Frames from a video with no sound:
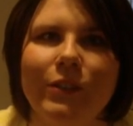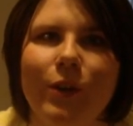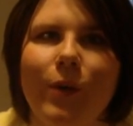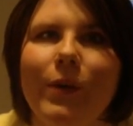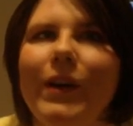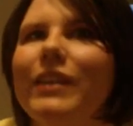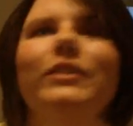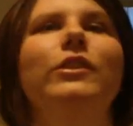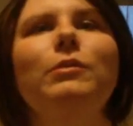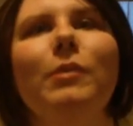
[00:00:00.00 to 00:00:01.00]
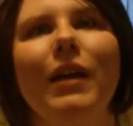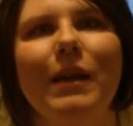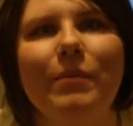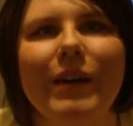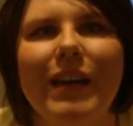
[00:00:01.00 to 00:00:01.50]
So, excuse me while
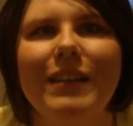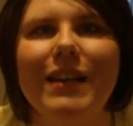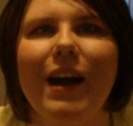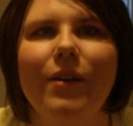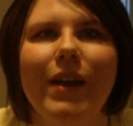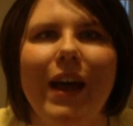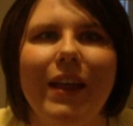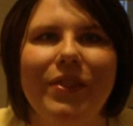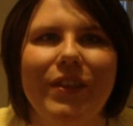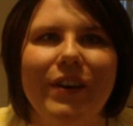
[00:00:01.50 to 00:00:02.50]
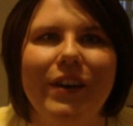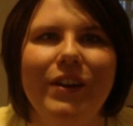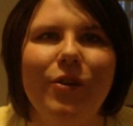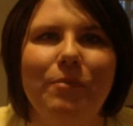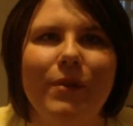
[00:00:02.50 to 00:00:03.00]
I'm looking down at
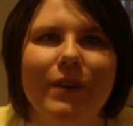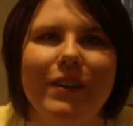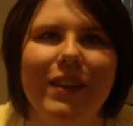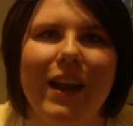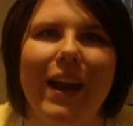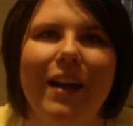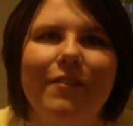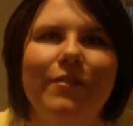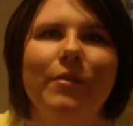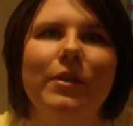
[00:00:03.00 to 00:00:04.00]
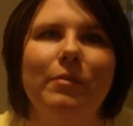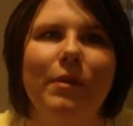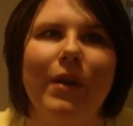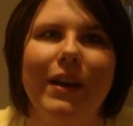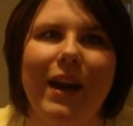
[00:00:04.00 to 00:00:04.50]
the notebook that I have with
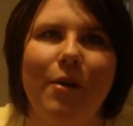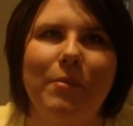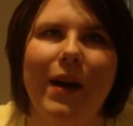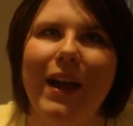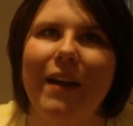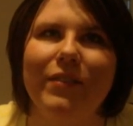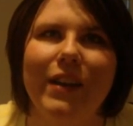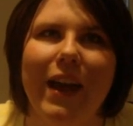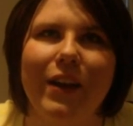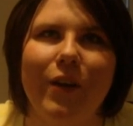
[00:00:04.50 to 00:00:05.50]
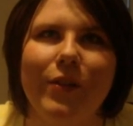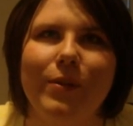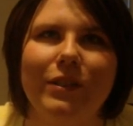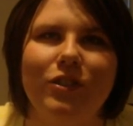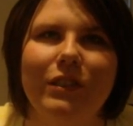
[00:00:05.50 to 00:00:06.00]
me right now, but I haven't had all the
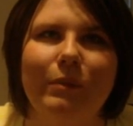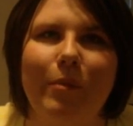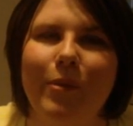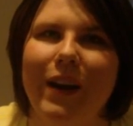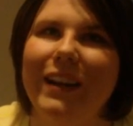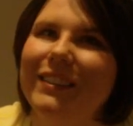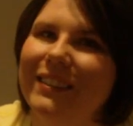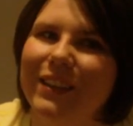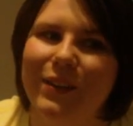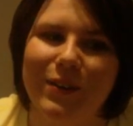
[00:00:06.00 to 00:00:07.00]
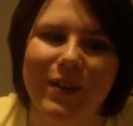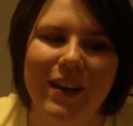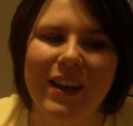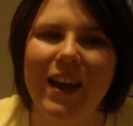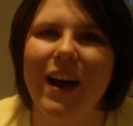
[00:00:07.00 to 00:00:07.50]
questions memorized, so
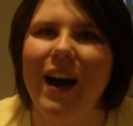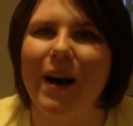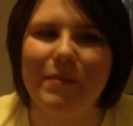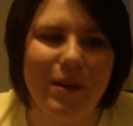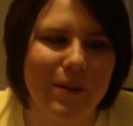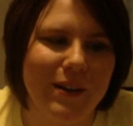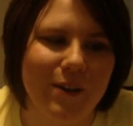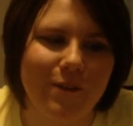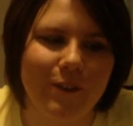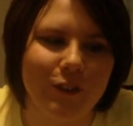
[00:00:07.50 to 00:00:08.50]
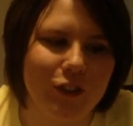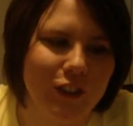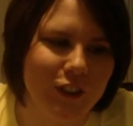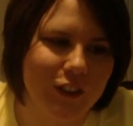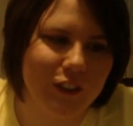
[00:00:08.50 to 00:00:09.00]
here we go. For
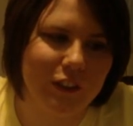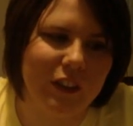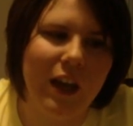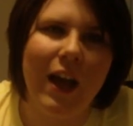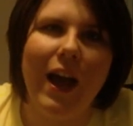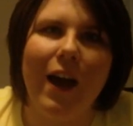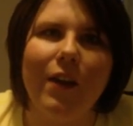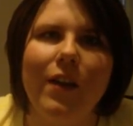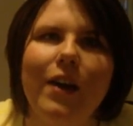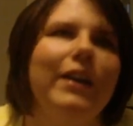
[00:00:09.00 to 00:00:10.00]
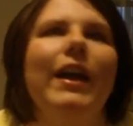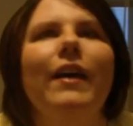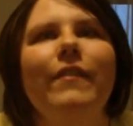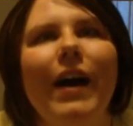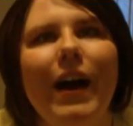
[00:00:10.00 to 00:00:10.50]
starters, how long
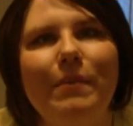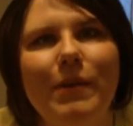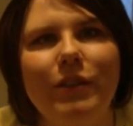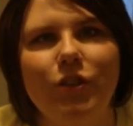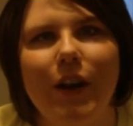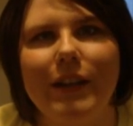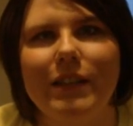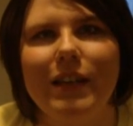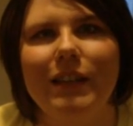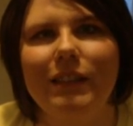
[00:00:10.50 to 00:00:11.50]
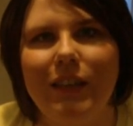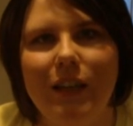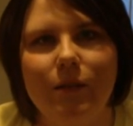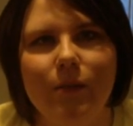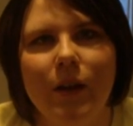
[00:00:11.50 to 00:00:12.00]
have I been trying to
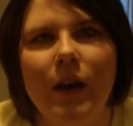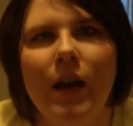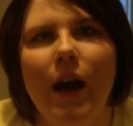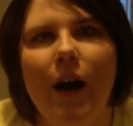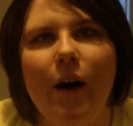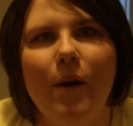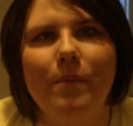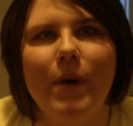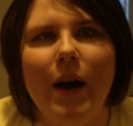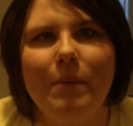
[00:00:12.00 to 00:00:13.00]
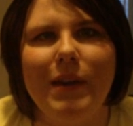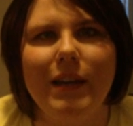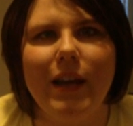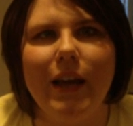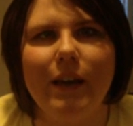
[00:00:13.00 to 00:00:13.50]
conceive? Hubby
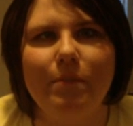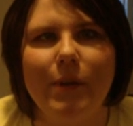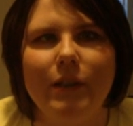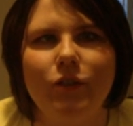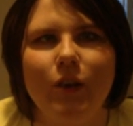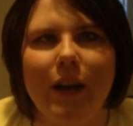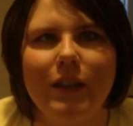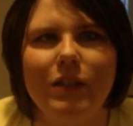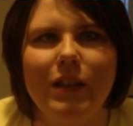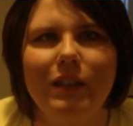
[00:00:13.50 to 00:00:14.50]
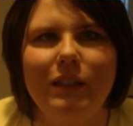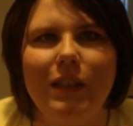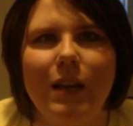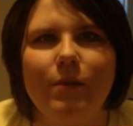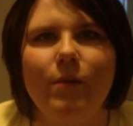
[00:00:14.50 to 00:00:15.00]
and I have been trying to
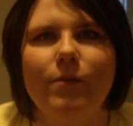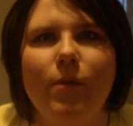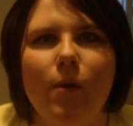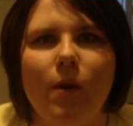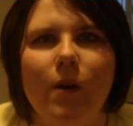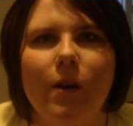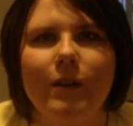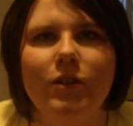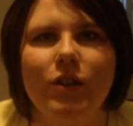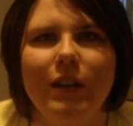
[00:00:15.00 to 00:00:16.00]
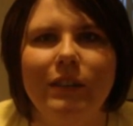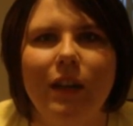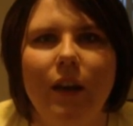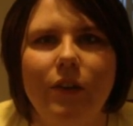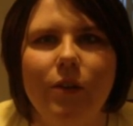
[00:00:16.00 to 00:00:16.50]
conceive for just
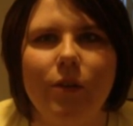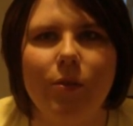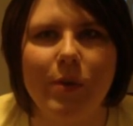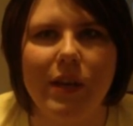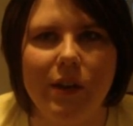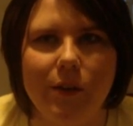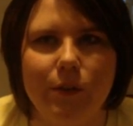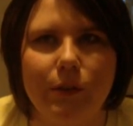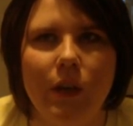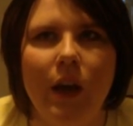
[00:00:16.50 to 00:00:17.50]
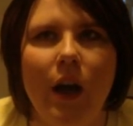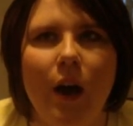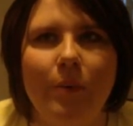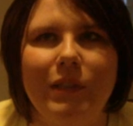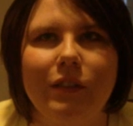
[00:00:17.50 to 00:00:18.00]
under 3 years.
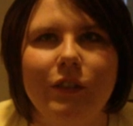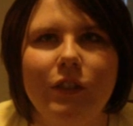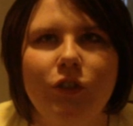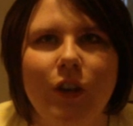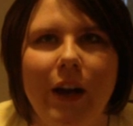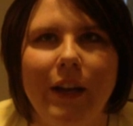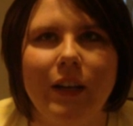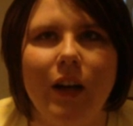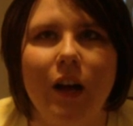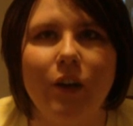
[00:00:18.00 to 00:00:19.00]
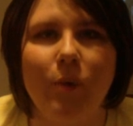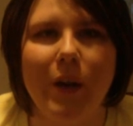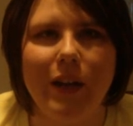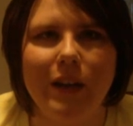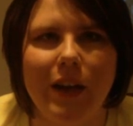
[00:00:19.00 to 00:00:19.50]
We started trying on our
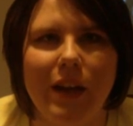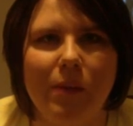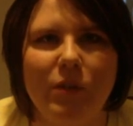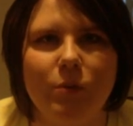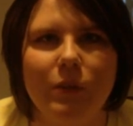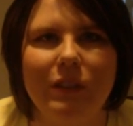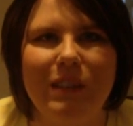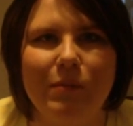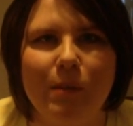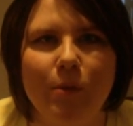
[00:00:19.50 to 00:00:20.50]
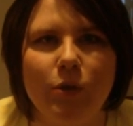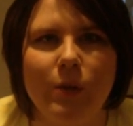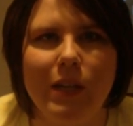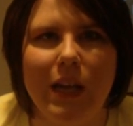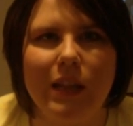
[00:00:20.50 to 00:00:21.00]
wedding night, which was September
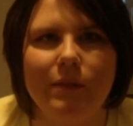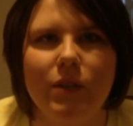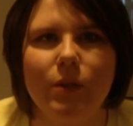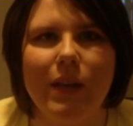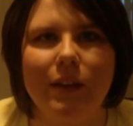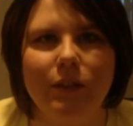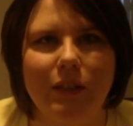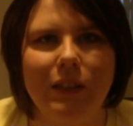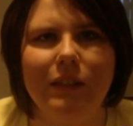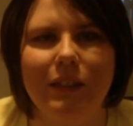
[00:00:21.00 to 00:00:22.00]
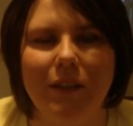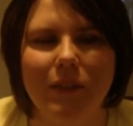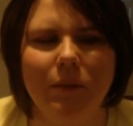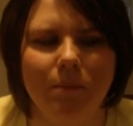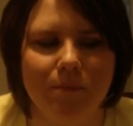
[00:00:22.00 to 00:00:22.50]
28th of
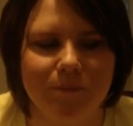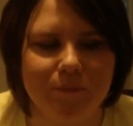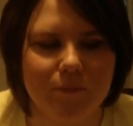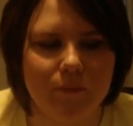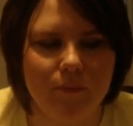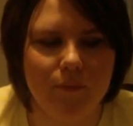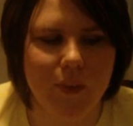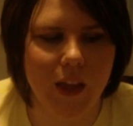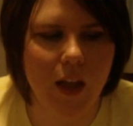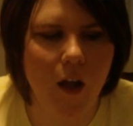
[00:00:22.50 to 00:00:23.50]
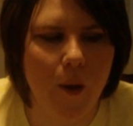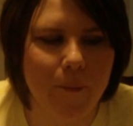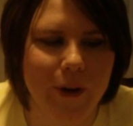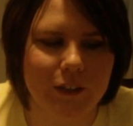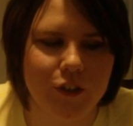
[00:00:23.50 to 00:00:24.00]
2007.
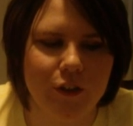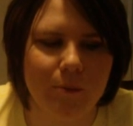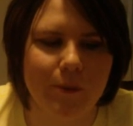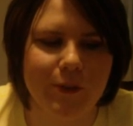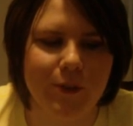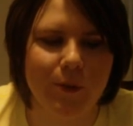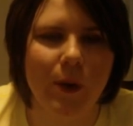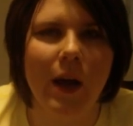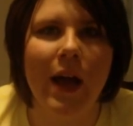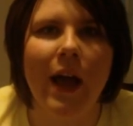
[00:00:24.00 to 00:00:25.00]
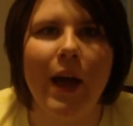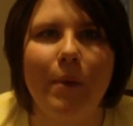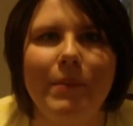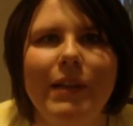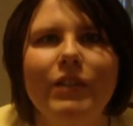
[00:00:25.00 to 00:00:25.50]
Question number 2,
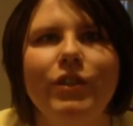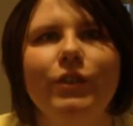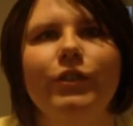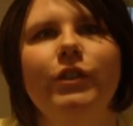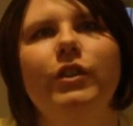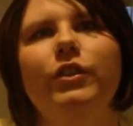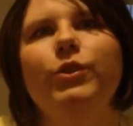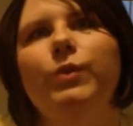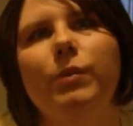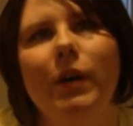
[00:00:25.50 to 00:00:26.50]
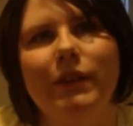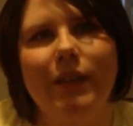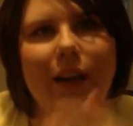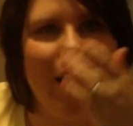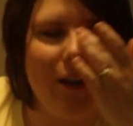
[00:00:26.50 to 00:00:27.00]
how many children do we want
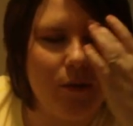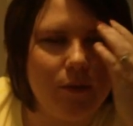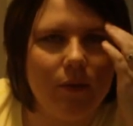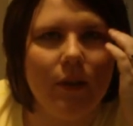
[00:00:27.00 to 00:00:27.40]
to have?